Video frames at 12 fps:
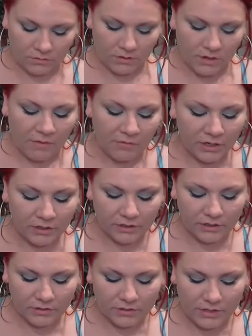Now I went a
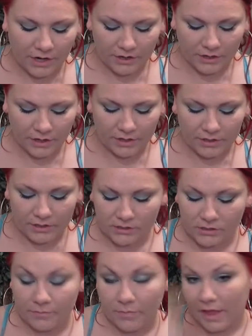little darker in
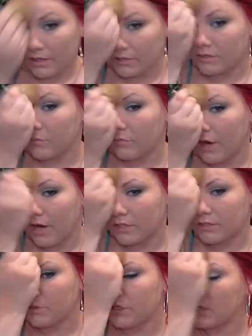this Balance and
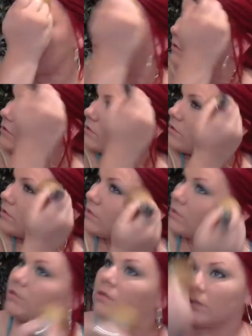Bronze because,
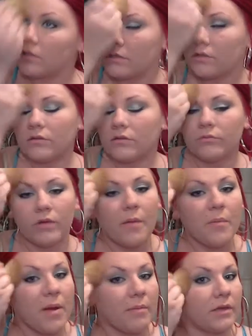well, I'll
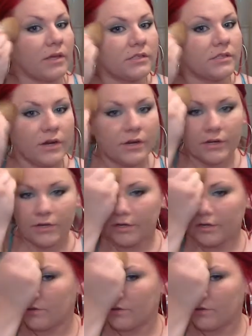probably get darker,